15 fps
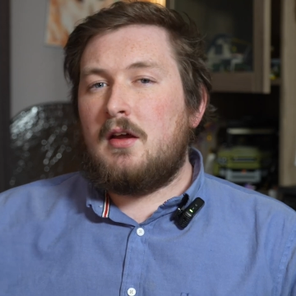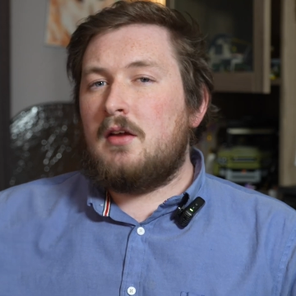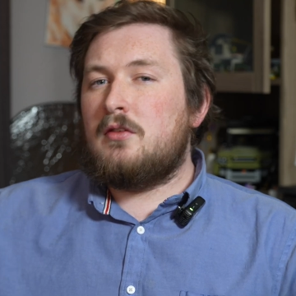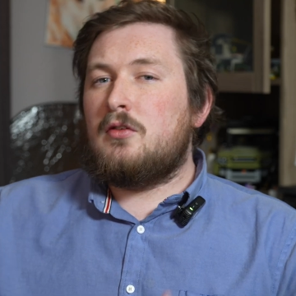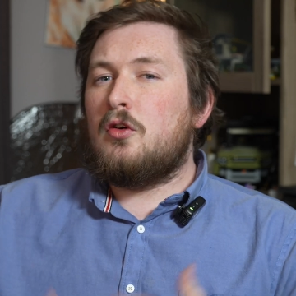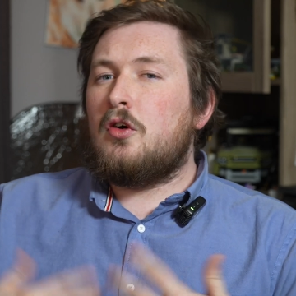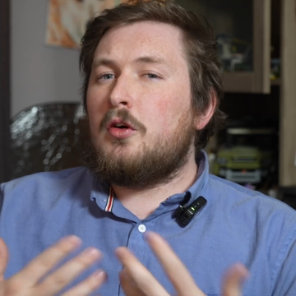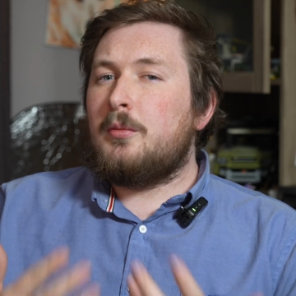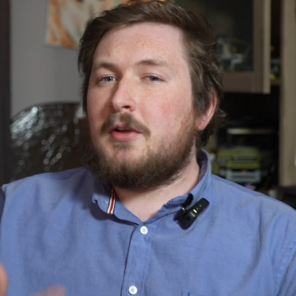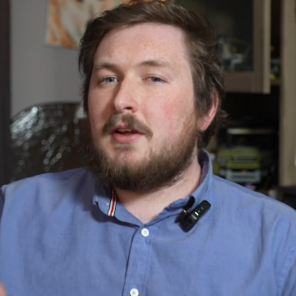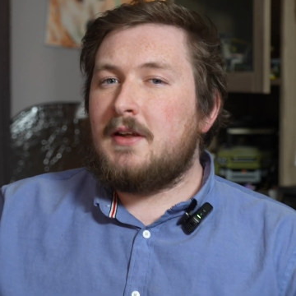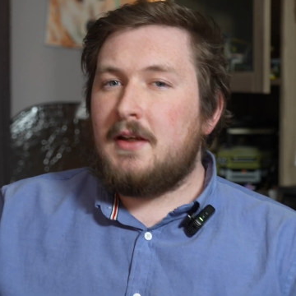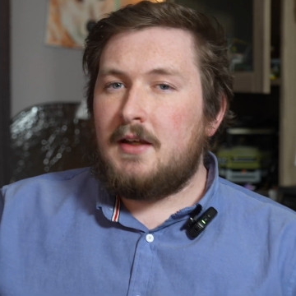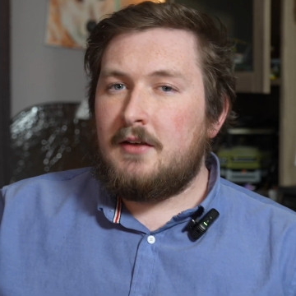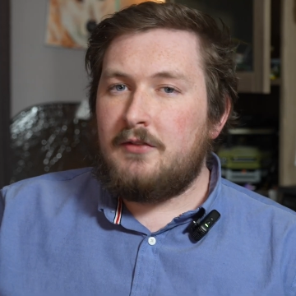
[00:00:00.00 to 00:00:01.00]

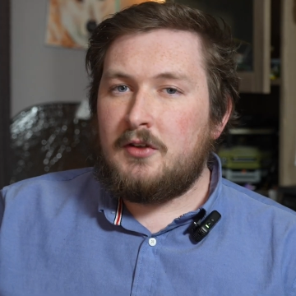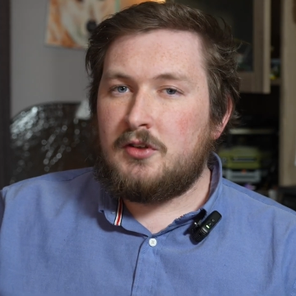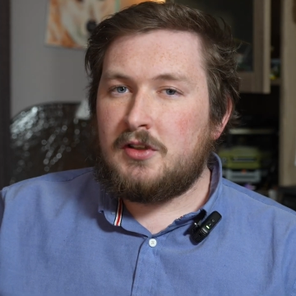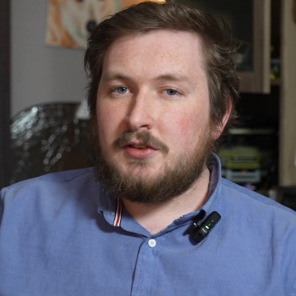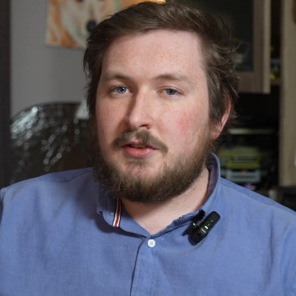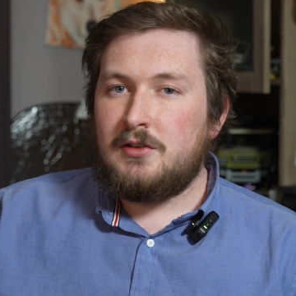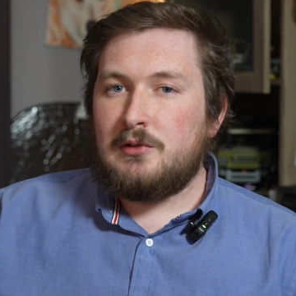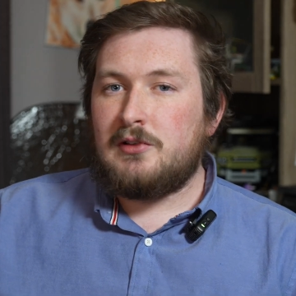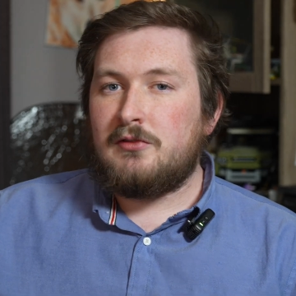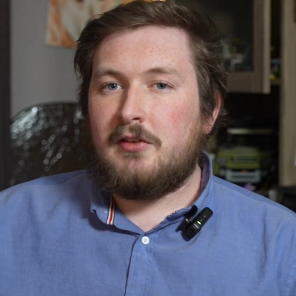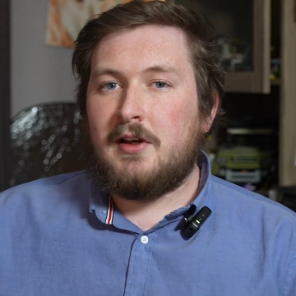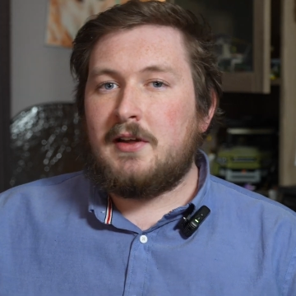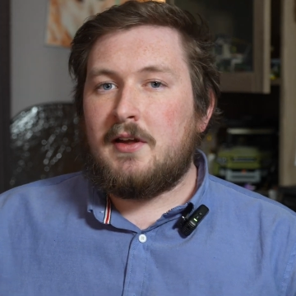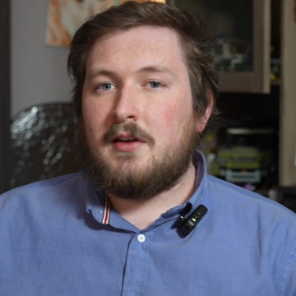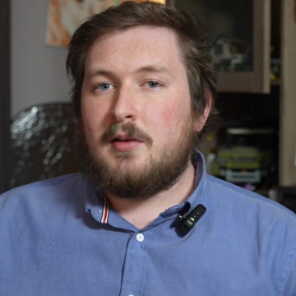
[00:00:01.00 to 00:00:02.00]
Normally, if you just use it
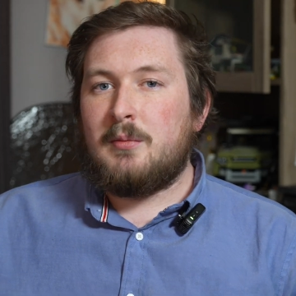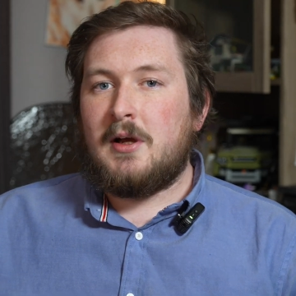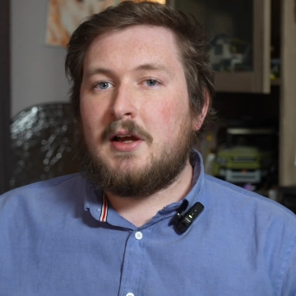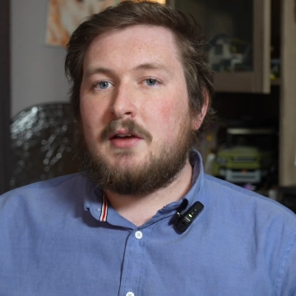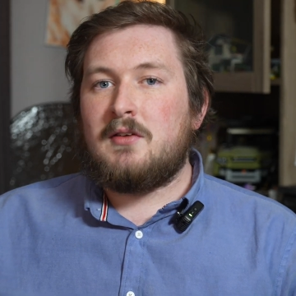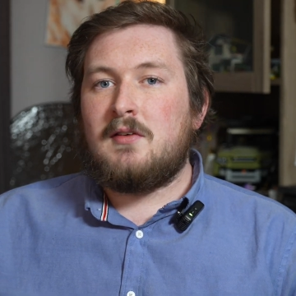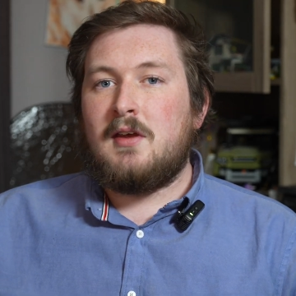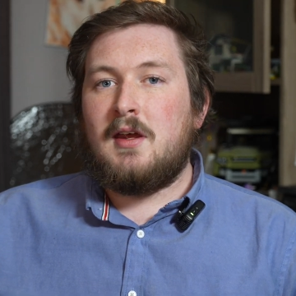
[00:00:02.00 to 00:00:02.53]
right out of the box,